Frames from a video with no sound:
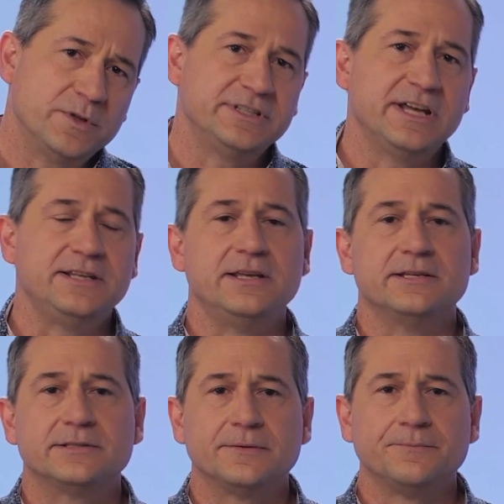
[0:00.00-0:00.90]
more than 10
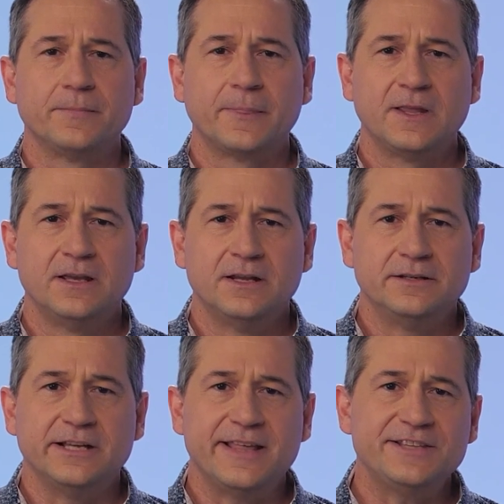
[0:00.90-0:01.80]
years.
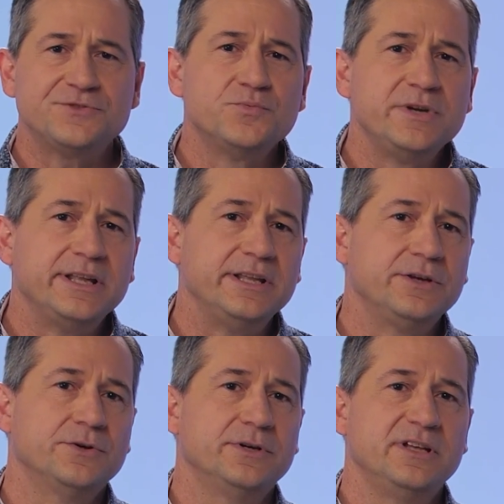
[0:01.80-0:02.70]
Now that's really
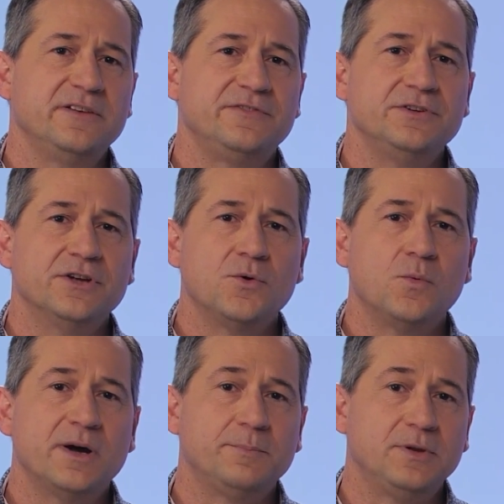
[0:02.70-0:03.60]
good if you know
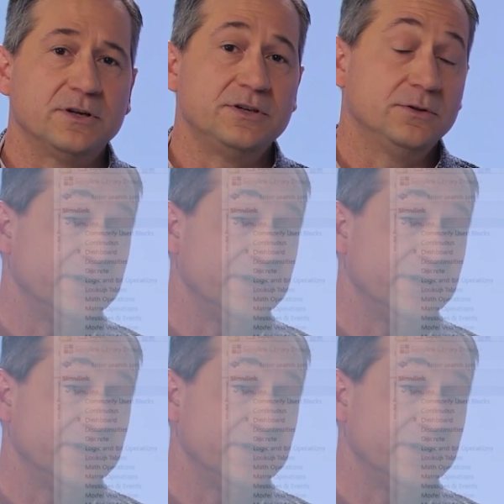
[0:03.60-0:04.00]
what block you're